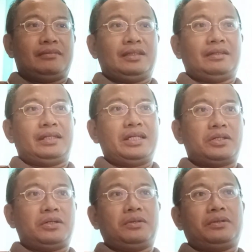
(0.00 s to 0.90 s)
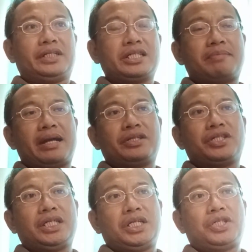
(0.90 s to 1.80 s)
okay, so
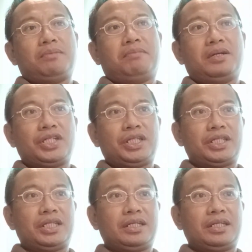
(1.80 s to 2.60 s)
transparency is important,